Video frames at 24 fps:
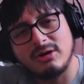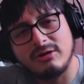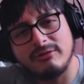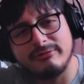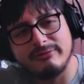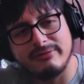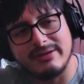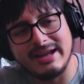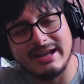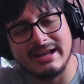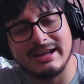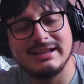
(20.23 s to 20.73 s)

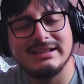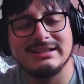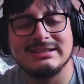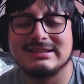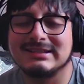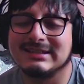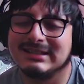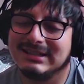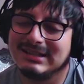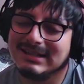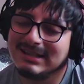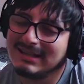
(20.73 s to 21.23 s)
fans,
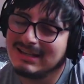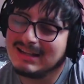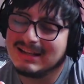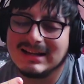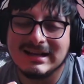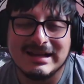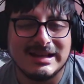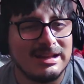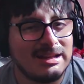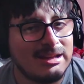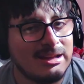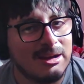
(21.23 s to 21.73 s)

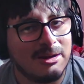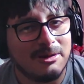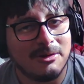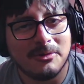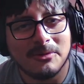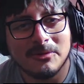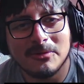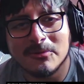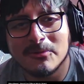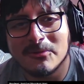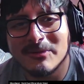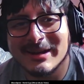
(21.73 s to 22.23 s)

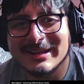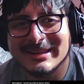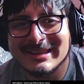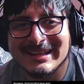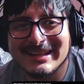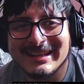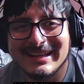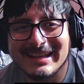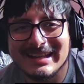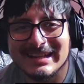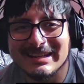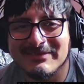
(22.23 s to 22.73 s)
we're going to
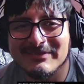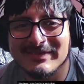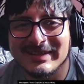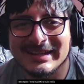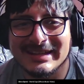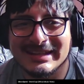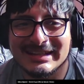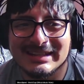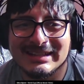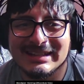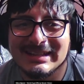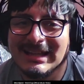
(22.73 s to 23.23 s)
get it,
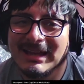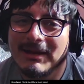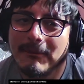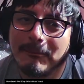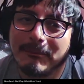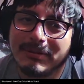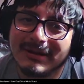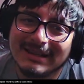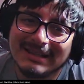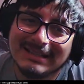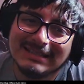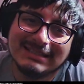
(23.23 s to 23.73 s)
man.
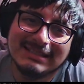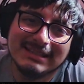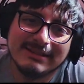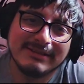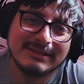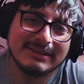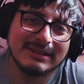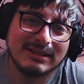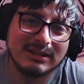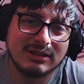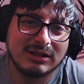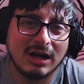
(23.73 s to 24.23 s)
Please leave in
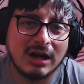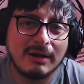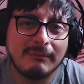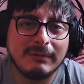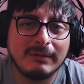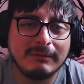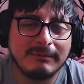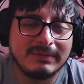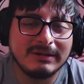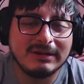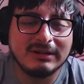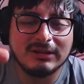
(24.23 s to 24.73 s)
the
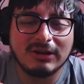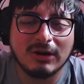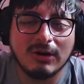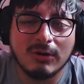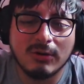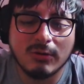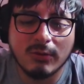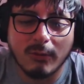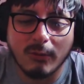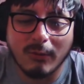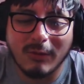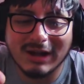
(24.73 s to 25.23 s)
comment below,
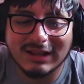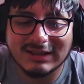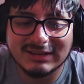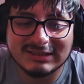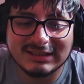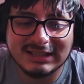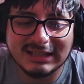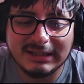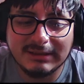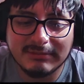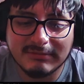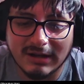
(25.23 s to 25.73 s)
what
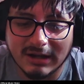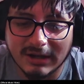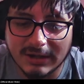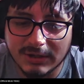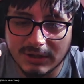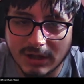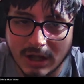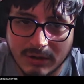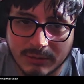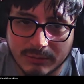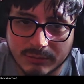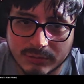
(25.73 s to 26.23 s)
team are
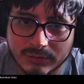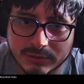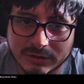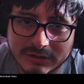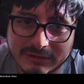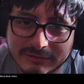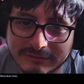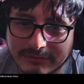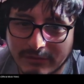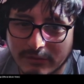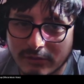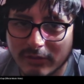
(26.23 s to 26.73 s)
y'all rooting
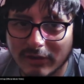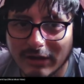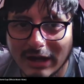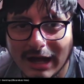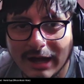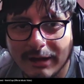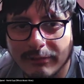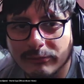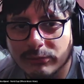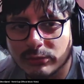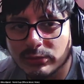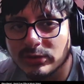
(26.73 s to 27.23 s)
for?
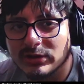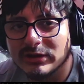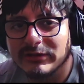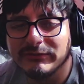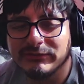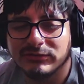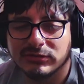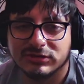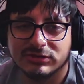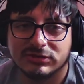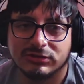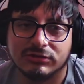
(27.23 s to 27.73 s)
I'm rooting
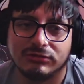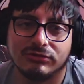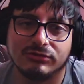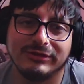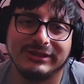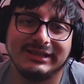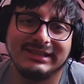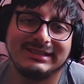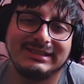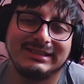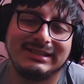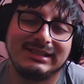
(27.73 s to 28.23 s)
for three
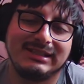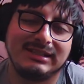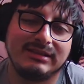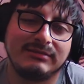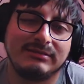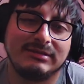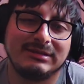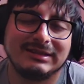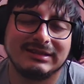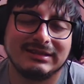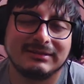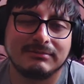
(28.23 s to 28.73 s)

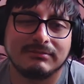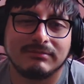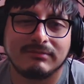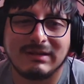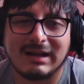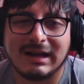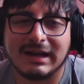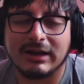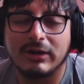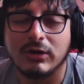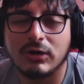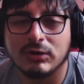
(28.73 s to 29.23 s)
teams,
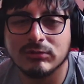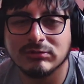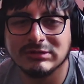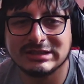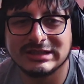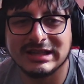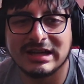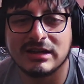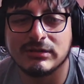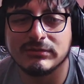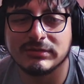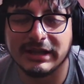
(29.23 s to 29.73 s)
my
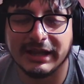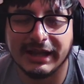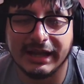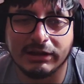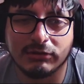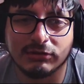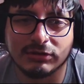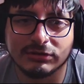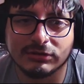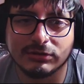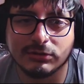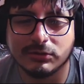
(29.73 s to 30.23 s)
hometown,
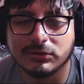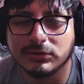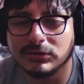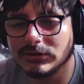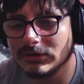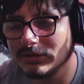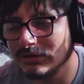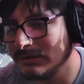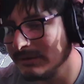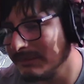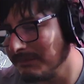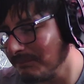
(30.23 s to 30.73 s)
Ecuador,